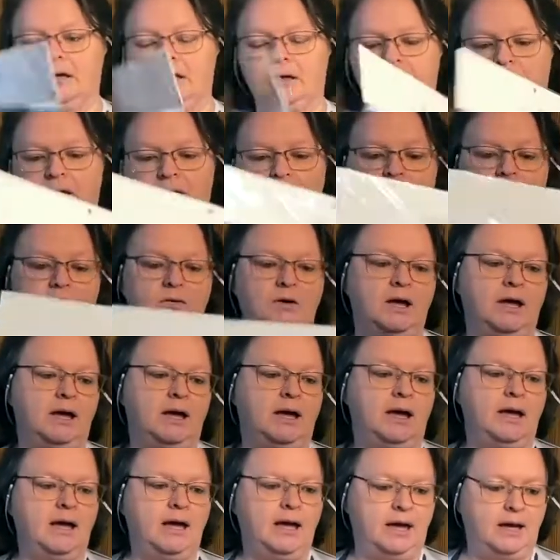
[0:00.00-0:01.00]

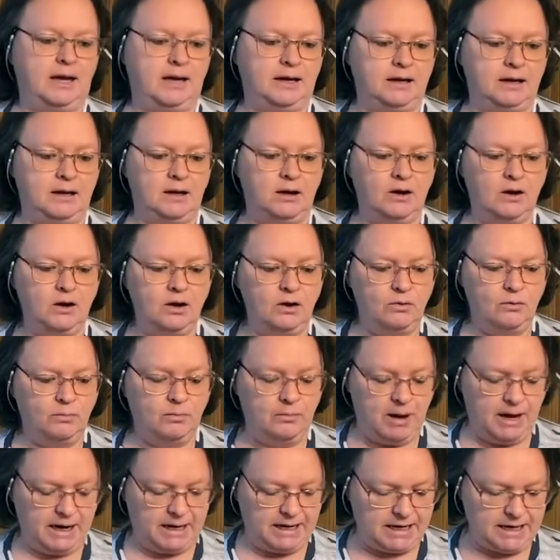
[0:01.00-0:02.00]
Okay. Oh,
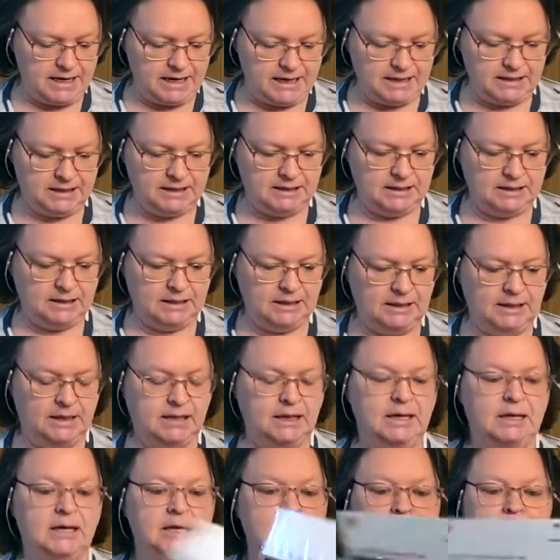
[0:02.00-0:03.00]
money
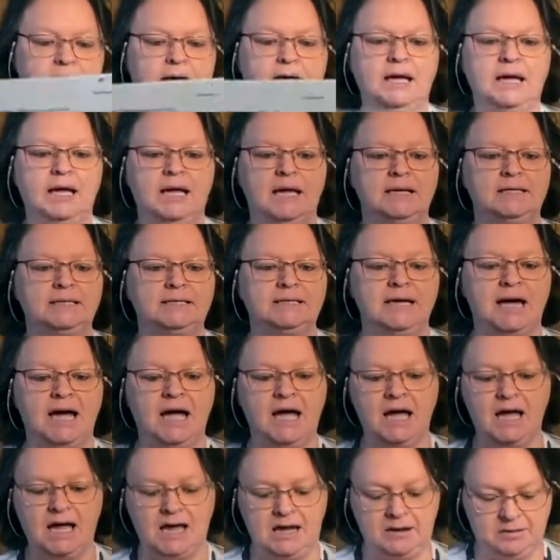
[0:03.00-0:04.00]
and
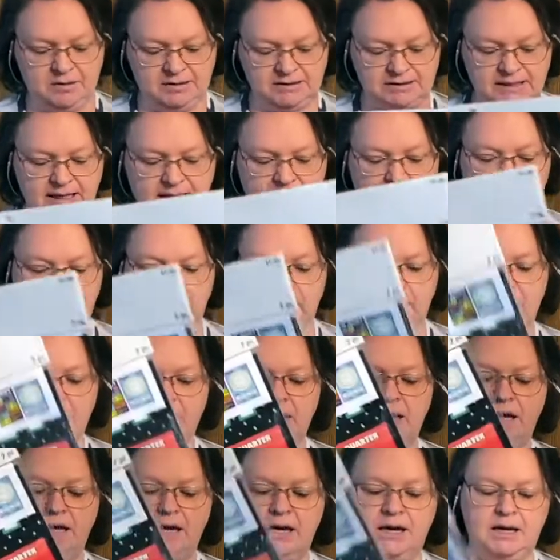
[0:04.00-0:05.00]
time. It's like a
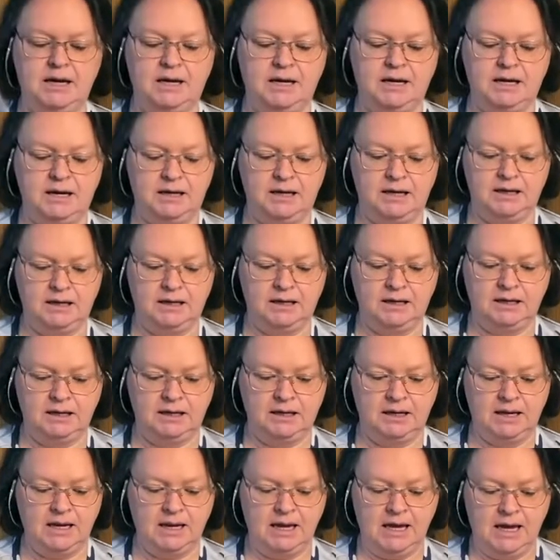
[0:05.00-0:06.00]
big
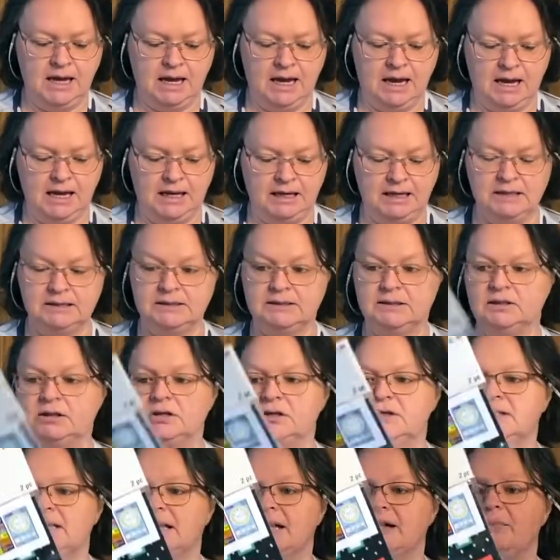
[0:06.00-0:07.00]
is
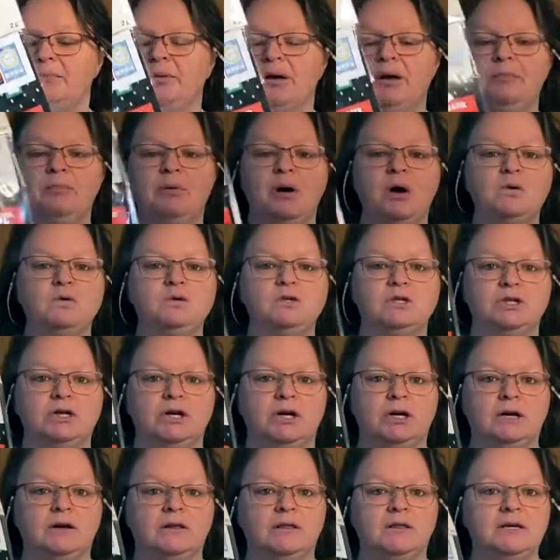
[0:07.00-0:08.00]
looks like a big
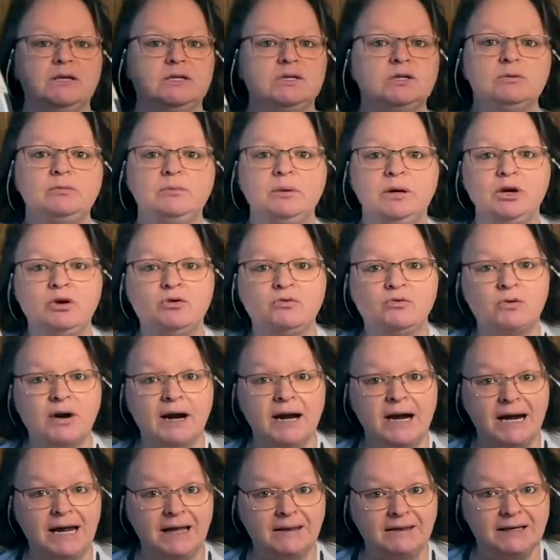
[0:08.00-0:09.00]
poster. This would be
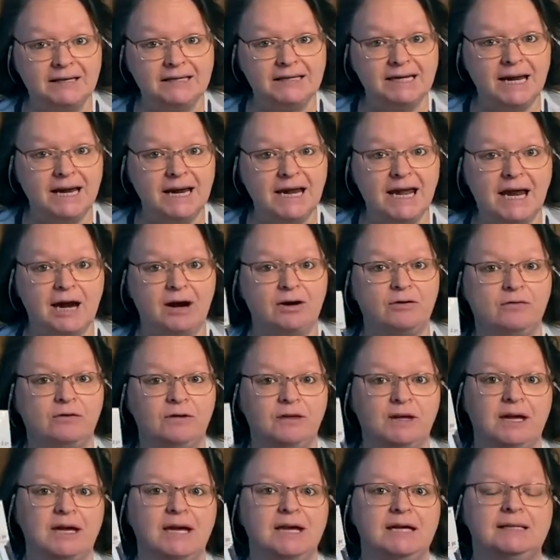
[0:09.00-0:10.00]
great at the daycare for
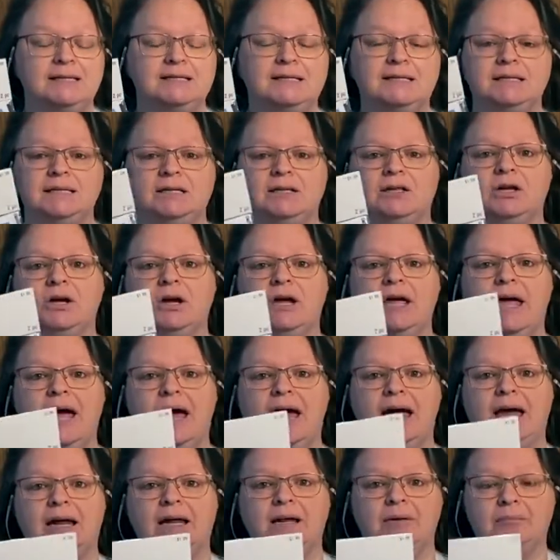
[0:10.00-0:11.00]
the kids to look
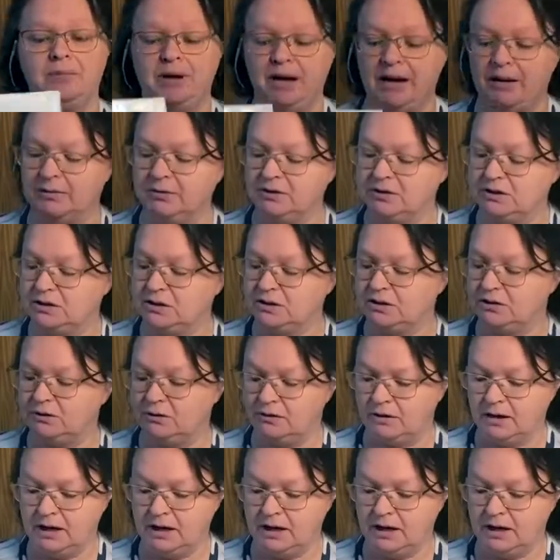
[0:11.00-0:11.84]
at and be able to